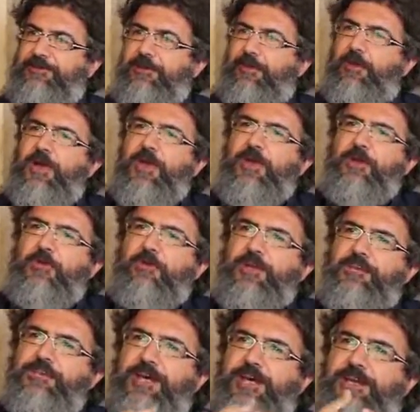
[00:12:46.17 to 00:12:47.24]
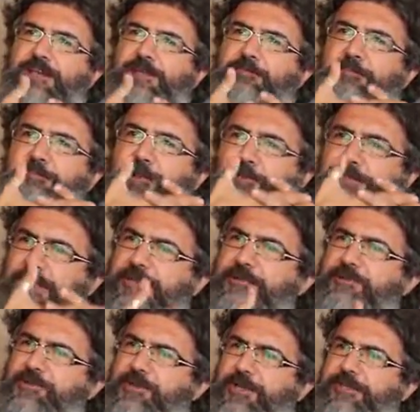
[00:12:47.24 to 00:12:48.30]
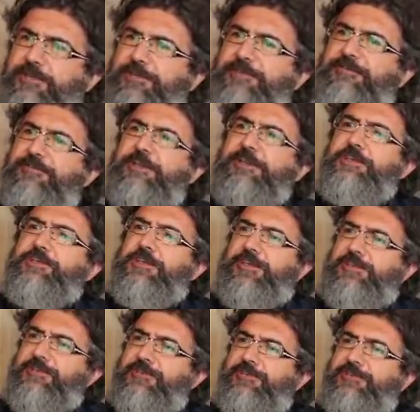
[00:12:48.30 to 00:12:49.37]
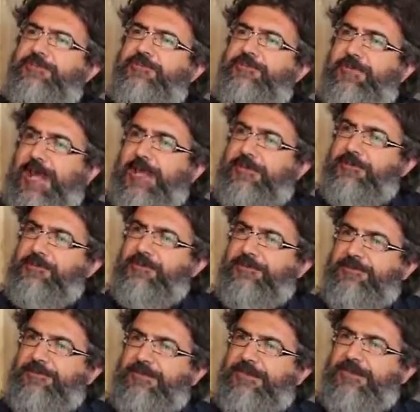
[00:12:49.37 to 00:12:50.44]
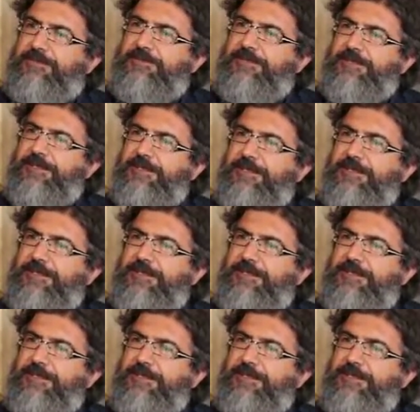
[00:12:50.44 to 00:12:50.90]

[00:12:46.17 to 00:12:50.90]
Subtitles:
So which are the potential differentiation strategies that